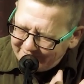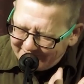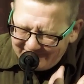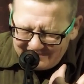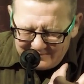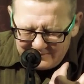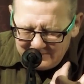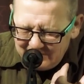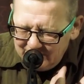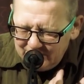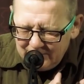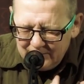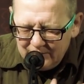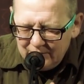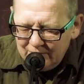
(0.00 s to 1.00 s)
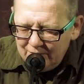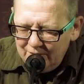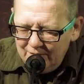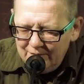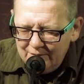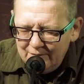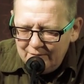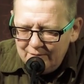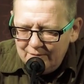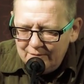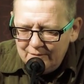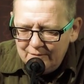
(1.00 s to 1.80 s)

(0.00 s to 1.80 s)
Nobody speaks.